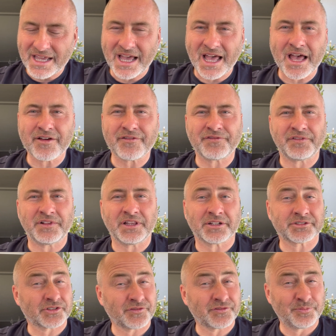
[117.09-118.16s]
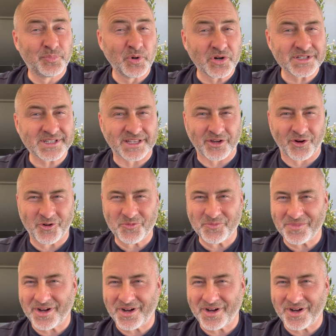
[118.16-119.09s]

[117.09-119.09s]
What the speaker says: have lots of books at home.